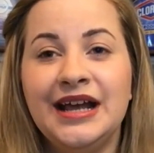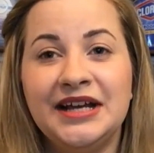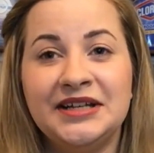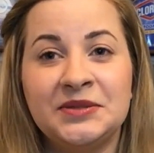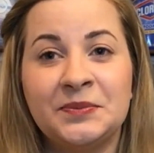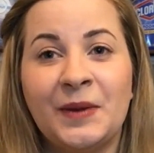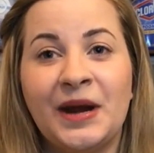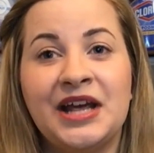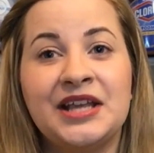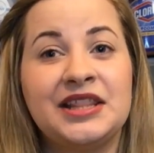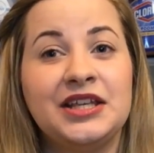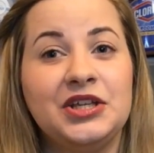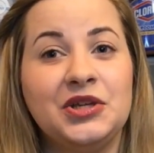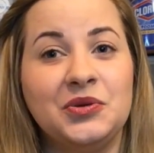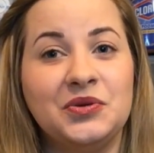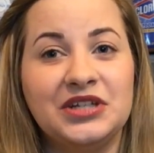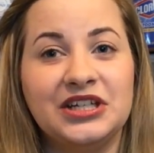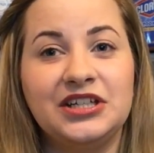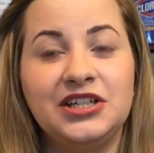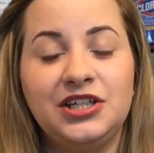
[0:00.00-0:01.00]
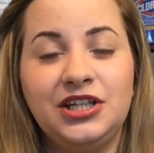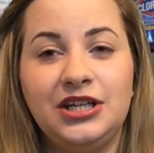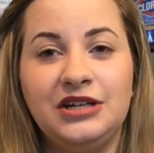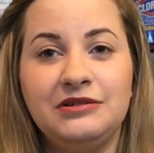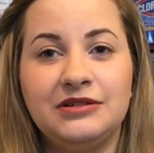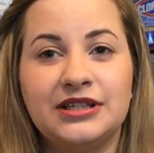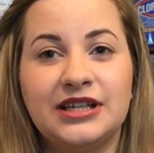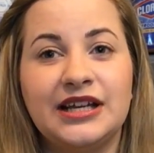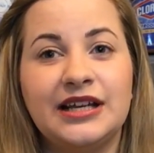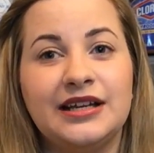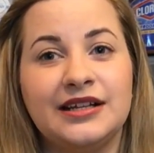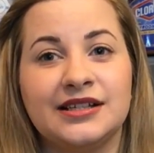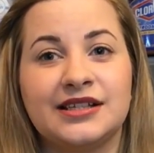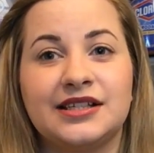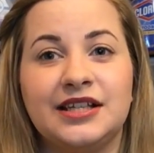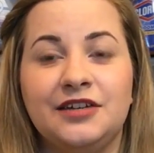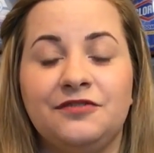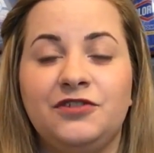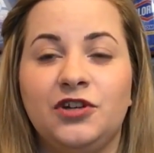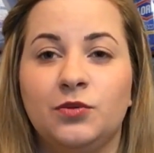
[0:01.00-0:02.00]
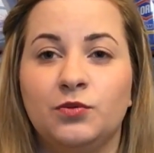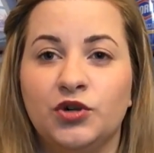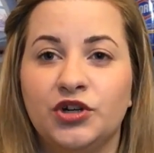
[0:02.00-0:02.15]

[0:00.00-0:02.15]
It's better that you didn't use it and save your